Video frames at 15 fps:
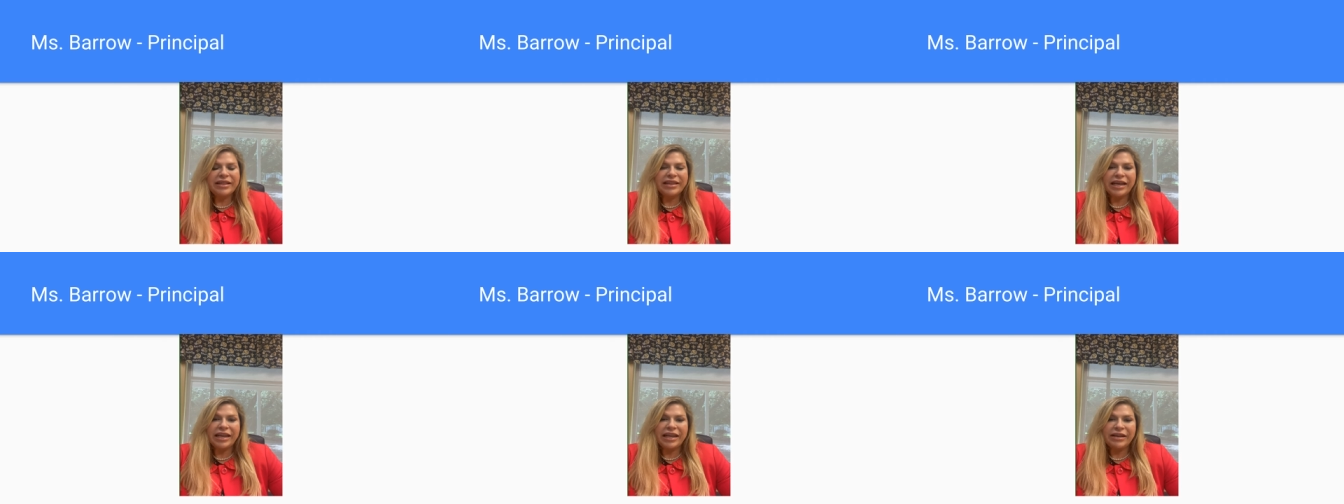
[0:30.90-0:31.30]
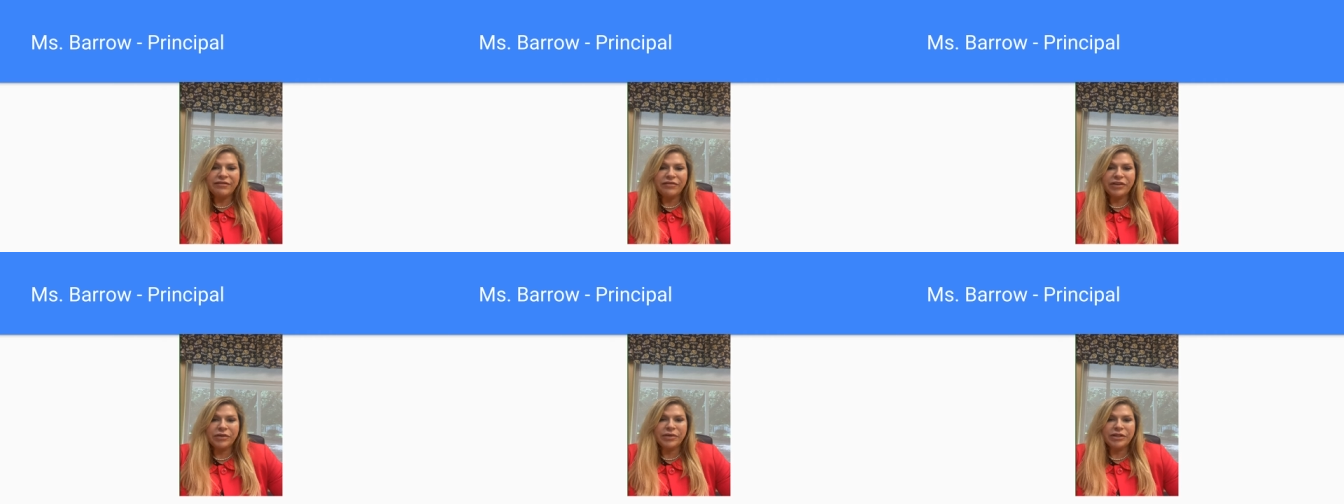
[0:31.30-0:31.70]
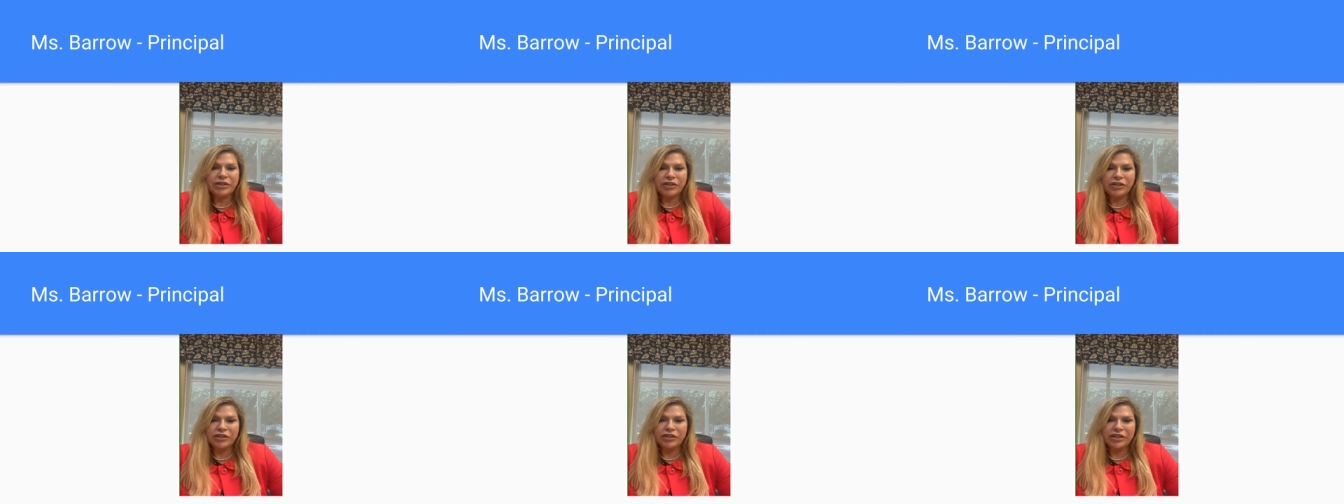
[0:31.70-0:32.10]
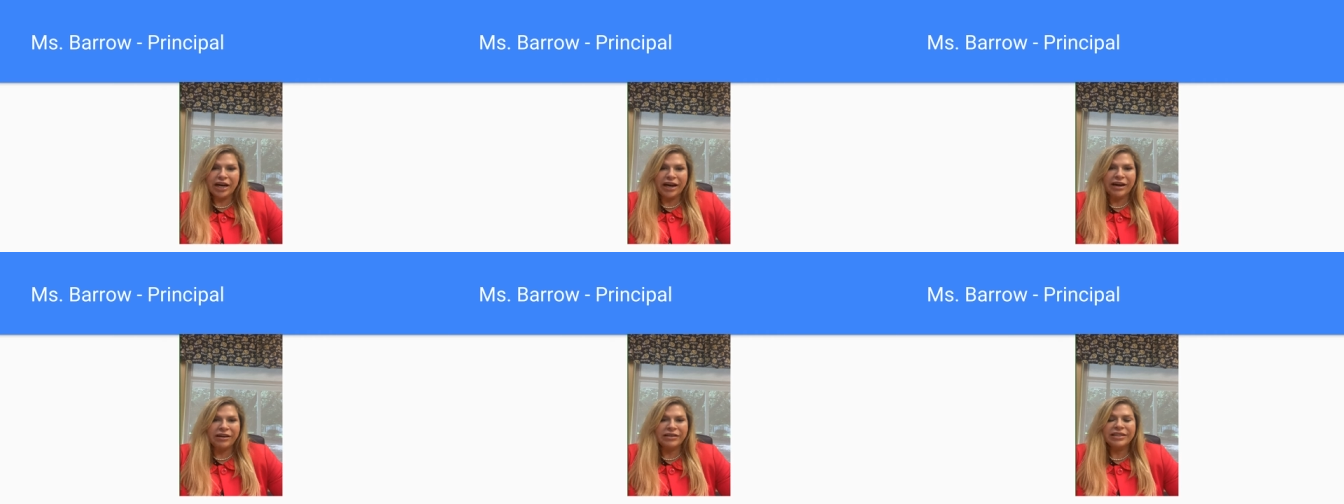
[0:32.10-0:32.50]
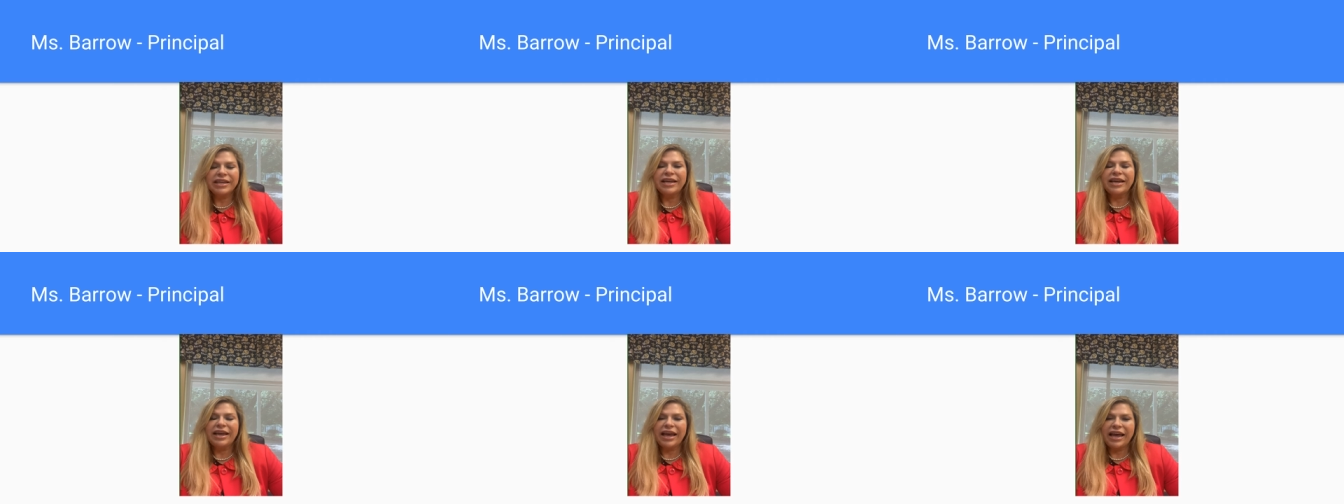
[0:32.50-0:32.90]
that influence your child
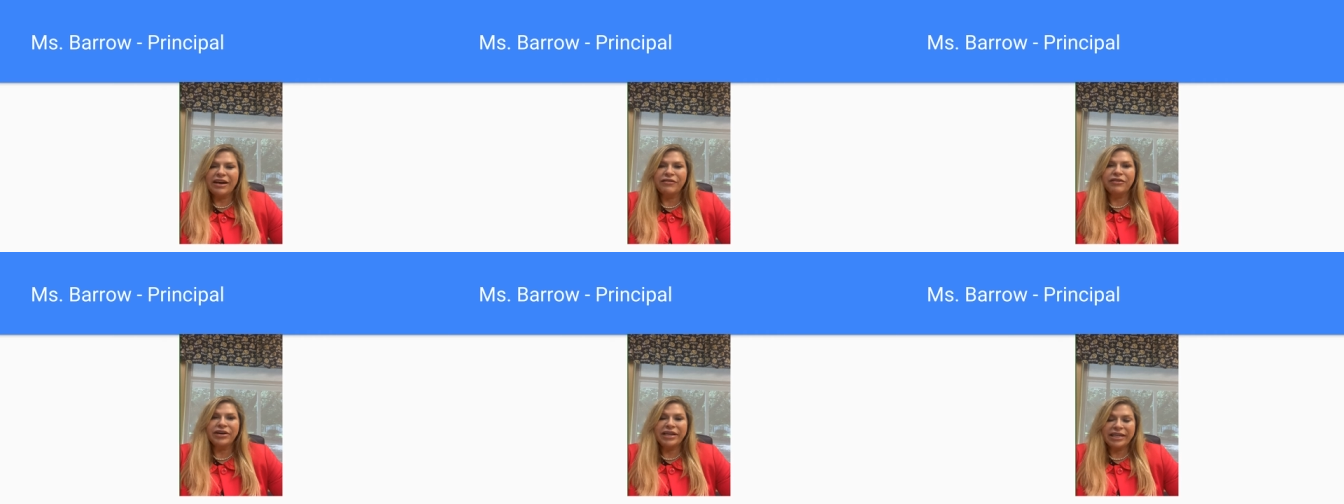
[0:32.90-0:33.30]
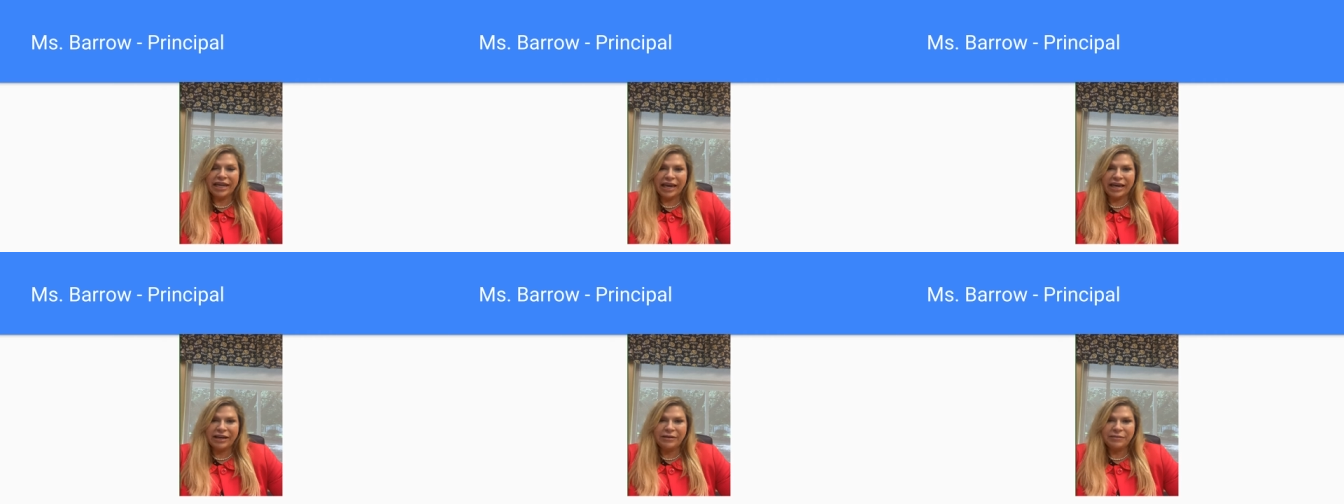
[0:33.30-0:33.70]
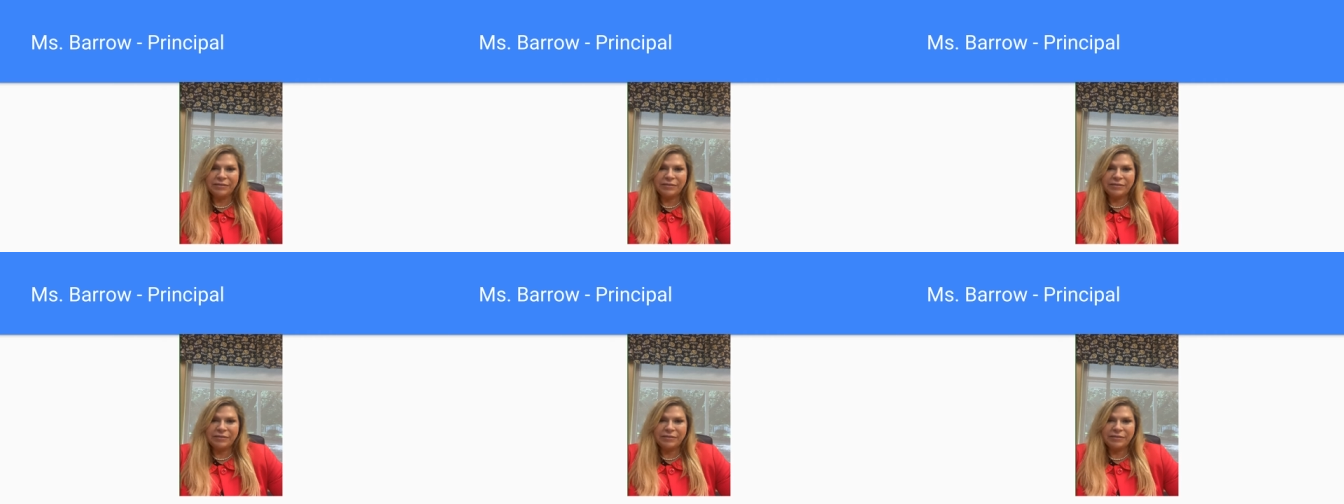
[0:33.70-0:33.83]
every day.